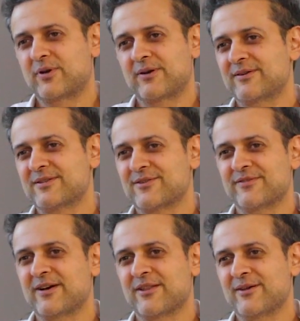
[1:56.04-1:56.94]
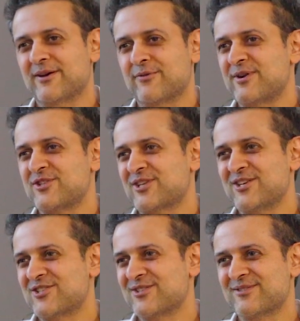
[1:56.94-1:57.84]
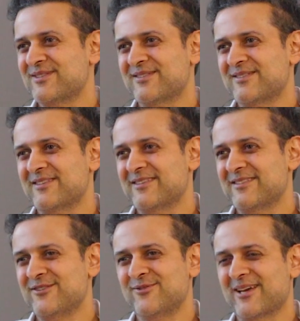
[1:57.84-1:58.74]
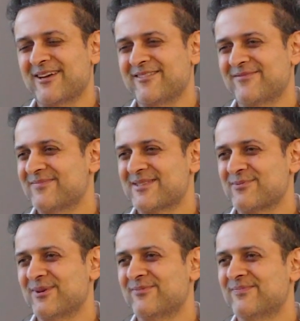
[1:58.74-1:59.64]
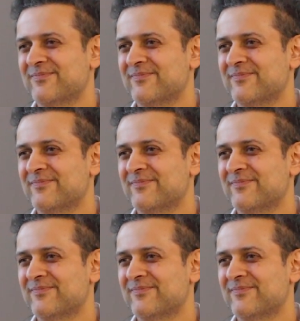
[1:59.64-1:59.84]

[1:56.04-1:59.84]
prior sort of other education in the UK as well.